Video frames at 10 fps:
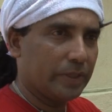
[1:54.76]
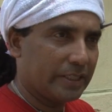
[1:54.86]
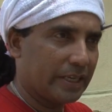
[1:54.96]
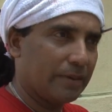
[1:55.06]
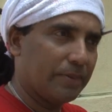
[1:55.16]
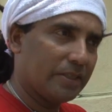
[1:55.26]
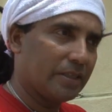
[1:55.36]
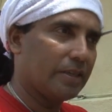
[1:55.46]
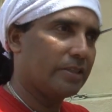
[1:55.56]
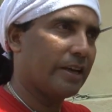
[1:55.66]
Basically,
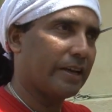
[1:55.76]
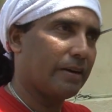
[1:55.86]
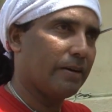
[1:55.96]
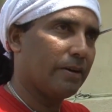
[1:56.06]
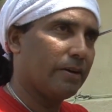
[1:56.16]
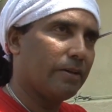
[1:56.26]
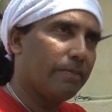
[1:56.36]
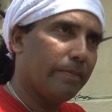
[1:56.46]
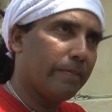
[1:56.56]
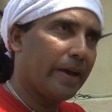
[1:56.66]
basically, it's like uh, the
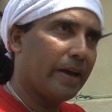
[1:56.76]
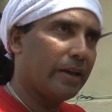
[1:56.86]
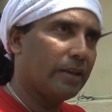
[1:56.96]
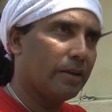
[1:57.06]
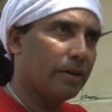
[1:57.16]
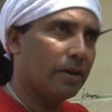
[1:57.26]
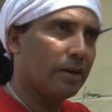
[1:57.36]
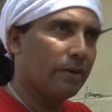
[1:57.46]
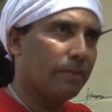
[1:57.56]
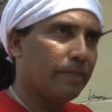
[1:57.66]

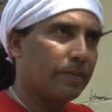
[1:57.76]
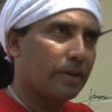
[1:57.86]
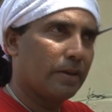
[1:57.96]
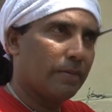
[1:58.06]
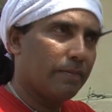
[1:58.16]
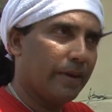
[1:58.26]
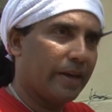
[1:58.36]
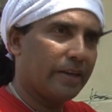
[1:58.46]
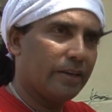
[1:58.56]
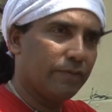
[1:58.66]
man,
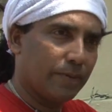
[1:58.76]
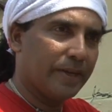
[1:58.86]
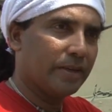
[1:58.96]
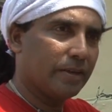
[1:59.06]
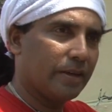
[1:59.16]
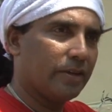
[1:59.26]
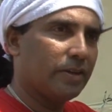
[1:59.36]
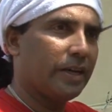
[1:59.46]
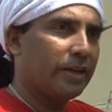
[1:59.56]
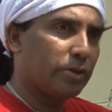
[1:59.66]
man and women, you
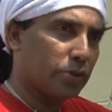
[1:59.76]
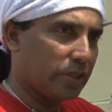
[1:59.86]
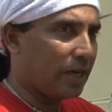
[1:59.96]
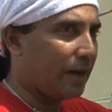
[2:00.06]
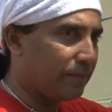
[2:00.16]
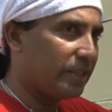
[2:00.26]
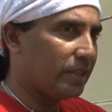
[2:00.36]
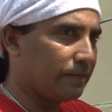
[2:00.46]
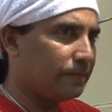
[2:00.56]
know, and also the harmony,